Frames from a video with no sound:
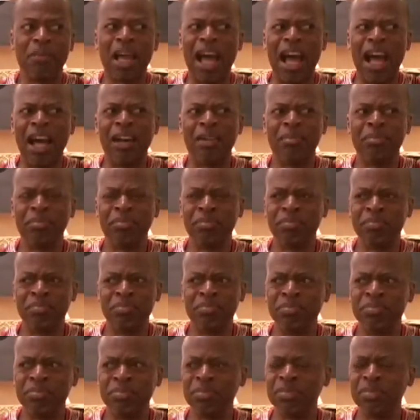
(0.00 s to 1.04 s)

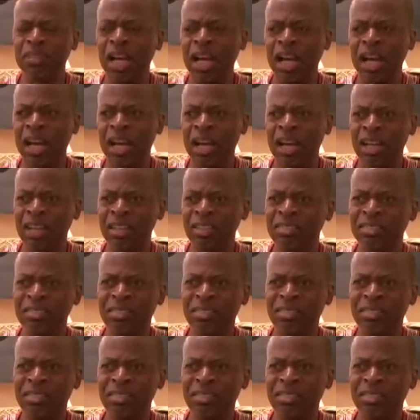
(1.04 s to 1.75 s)
I